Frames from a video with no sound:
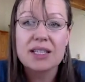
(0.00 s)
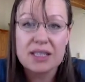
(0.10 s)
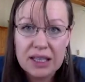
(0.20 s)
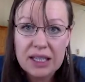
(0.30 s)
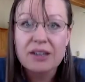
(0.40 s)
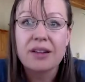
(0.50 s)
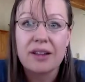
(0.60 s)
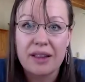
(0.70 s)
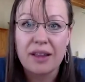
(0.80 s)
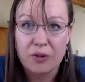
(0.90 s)
I mean, that is
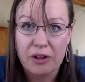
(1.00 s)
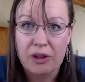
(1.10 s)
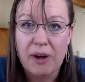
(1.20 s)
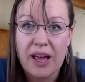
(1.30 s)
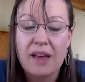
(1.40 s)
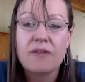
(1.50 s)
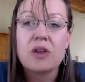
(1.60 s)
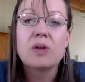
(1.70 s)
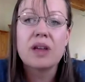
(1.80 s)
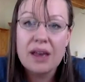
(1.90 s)
literally the only
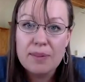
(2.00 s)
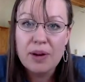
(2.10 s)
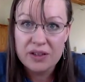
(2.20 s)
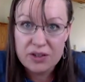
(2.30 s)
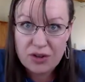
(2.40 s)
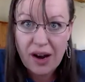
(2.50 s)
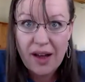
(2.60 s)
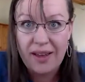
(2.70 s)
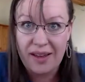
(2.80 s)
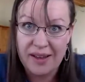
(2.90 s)
way. If you keep
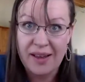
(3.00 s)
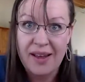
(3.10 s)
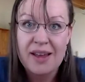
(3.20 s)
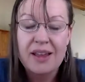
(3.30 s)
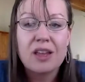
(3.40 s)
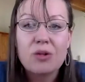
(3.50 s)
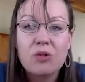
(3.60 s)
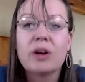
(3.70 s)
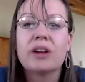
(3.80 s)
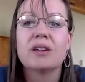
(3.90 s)
trying,
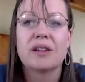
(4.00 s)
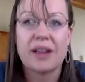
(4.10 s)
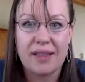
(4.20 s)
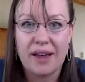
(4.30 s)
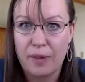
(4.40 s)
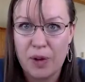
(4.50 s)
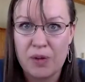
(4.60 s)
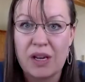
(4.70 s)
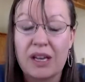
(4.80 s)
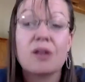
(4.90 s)
you will get the
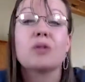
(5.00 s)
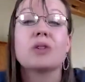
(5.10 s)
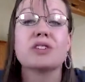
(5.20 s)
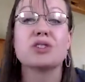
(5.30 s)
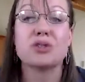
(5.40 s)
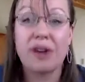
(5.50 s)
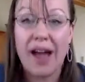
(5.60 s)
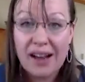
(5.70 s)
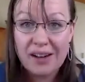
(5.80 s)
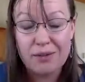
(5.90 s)
help you need. You will
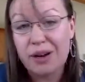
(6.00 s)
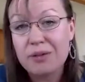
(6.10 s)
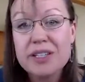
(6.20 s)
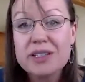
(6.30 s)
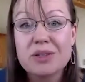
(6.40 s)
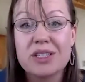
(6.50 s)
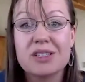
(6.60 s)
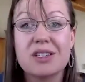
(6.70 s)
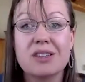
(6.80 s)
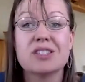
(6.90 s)
attract the right
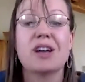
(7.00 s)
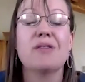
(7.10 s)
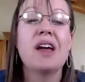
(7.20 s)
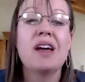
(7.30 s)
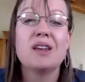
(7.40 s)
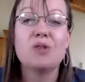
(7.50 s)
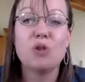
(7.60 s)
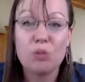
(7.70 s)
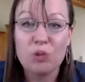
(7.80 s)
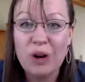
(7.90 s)
resources to yourself.
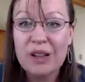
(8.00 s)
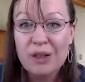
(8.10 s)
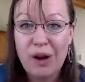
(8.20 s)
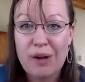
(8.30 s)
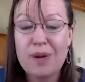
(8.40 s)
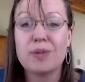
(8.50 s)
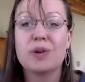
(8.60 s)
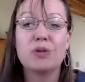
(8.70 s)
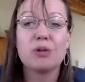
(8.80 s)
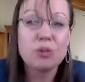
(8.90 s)
You will bring the
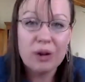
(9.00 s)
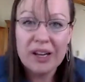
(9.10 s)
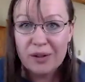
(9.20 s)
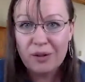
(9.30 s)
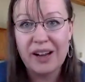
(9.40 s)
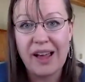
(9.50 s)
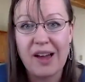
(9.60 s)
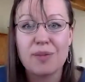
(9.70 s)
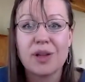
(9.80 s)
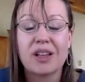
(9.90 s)
right people. You will bring the
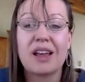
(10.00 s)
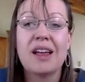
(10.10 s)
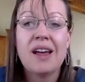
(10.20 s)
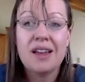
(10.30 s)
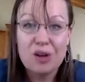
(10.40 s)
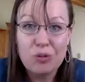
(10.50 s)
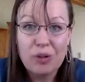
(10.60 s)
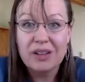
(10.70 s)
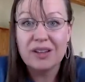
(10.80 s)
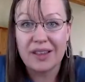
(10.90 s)
right accountability.
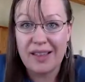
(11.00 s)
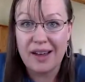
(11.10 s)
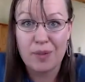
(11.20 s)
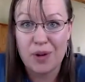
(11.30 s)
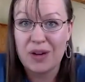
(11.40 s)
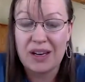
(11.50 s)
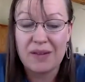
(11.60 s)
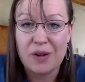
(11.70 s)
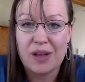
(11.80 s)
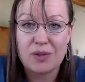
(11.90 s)
You will get the help
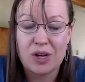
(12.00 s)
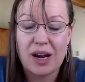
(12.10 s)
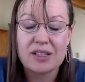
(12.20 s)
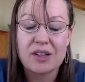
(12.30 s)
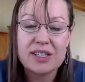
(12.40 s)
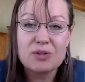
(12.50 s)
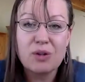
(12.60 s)
you need if you keep trying.